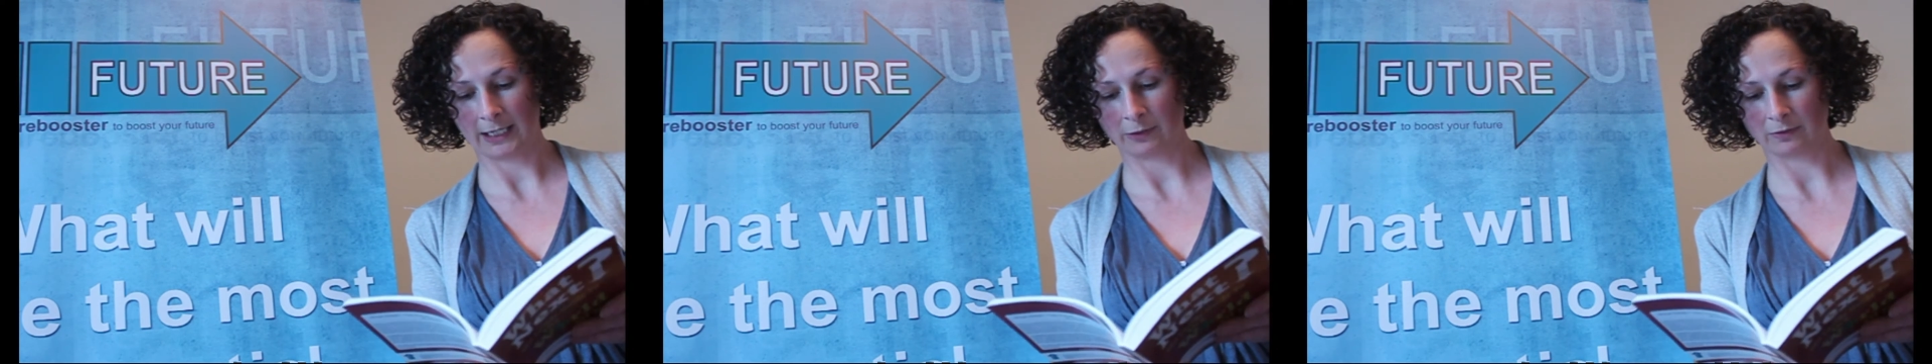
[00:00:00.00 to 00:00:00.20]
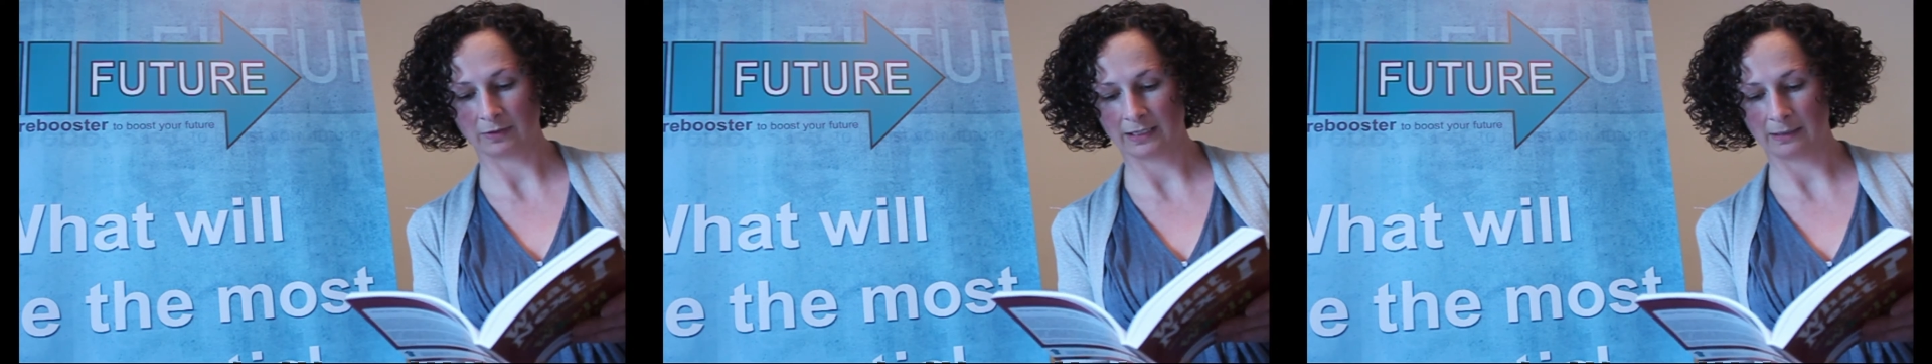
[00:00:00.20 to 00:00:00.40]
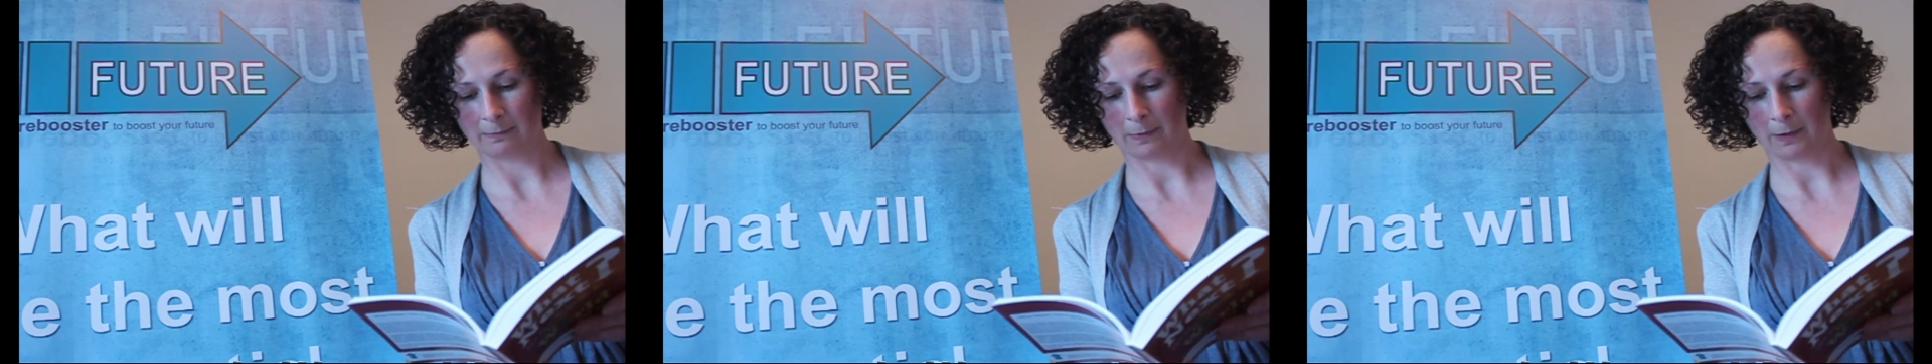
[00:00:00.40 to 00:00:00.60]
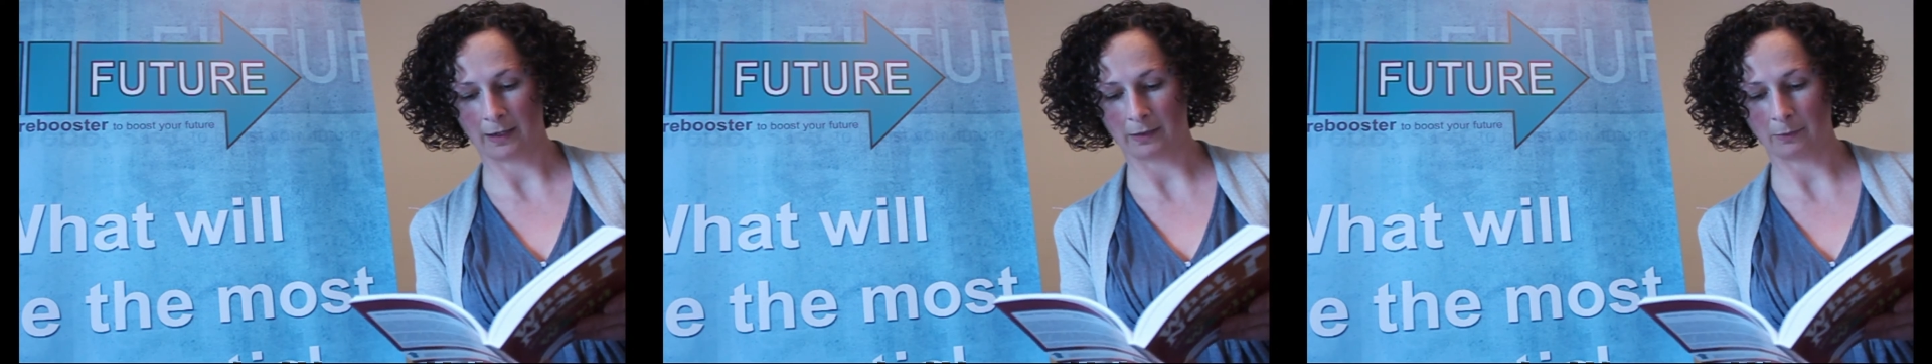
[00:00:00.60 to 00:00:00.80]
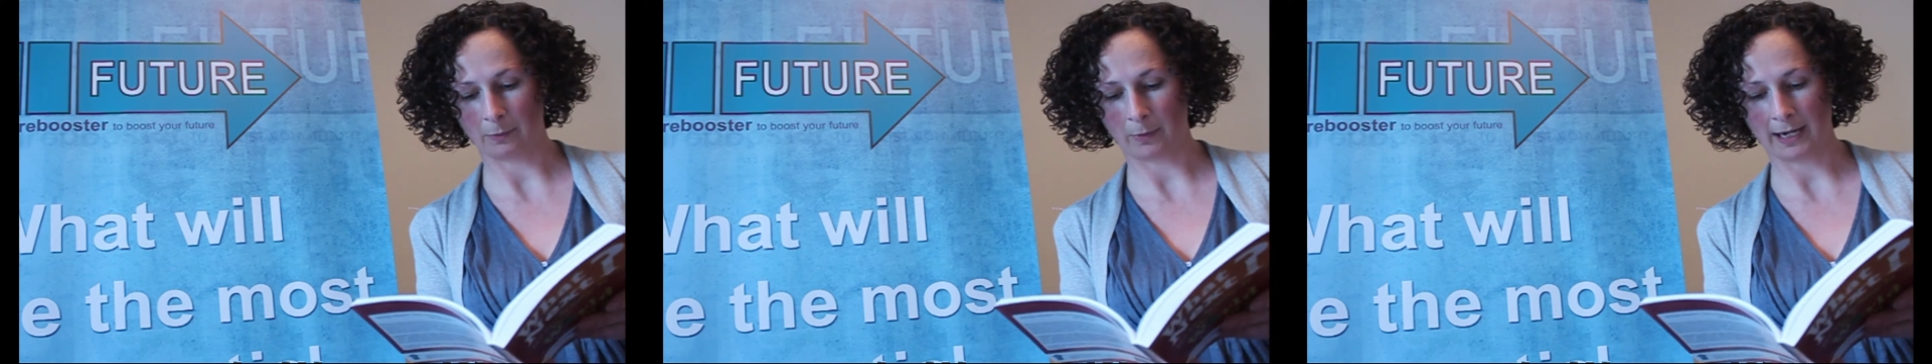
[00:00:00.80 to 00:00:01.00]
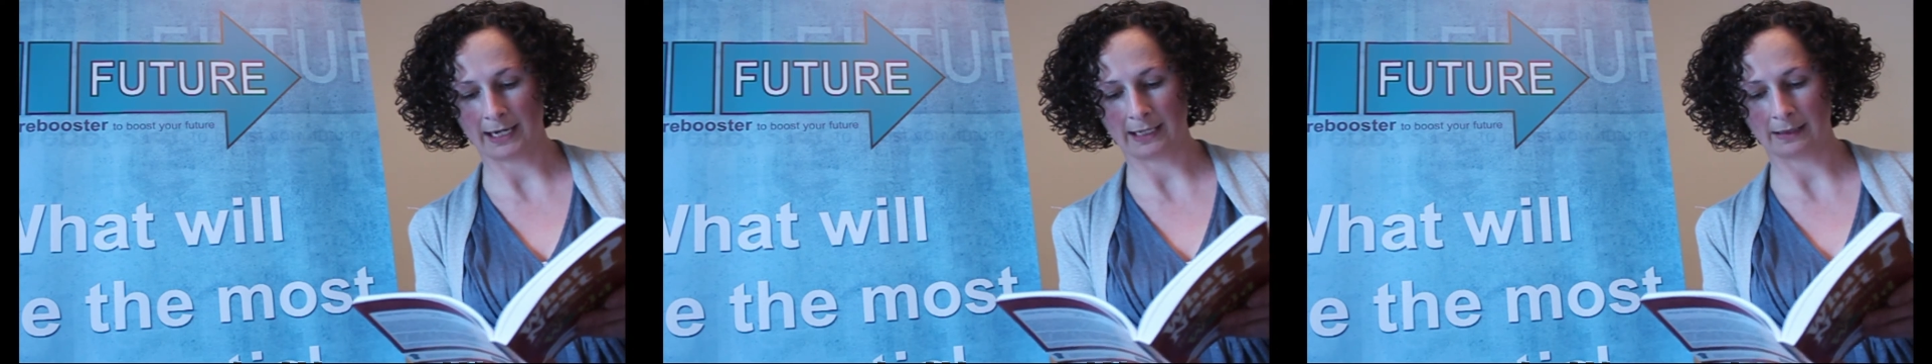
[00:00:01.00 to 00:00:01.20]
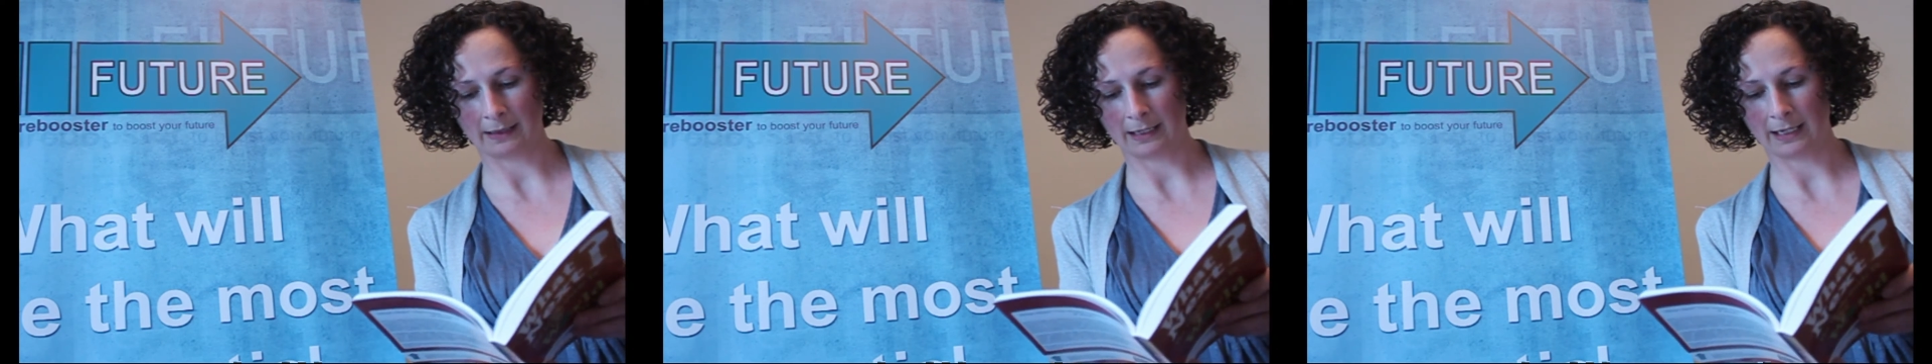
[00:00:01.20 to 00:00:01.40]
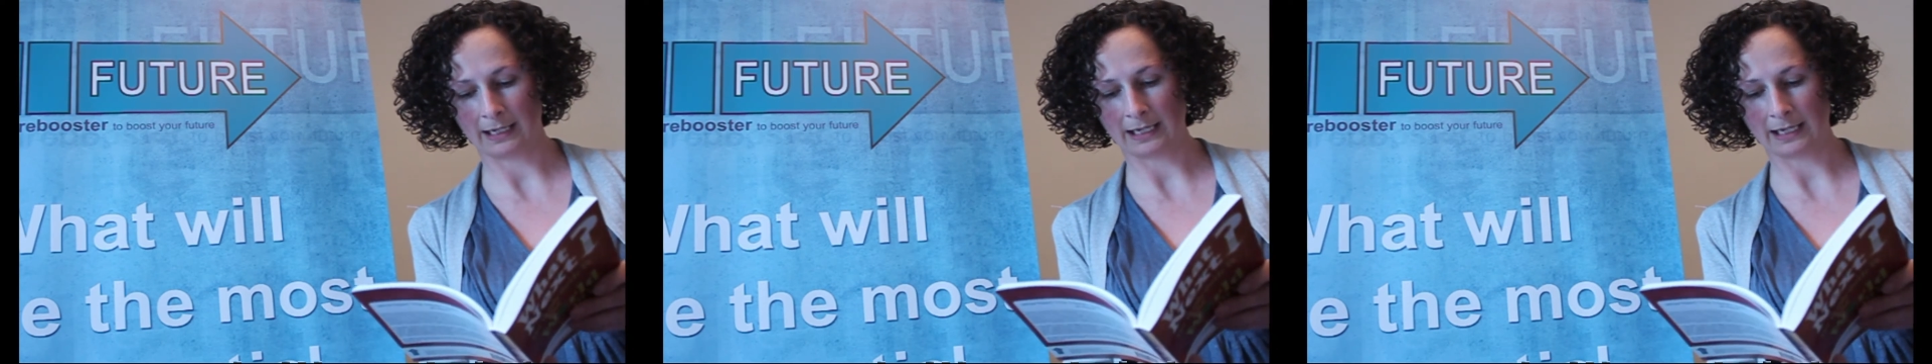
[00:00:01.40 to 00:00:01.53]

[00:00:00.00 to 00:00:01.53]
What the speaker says: interested by the way that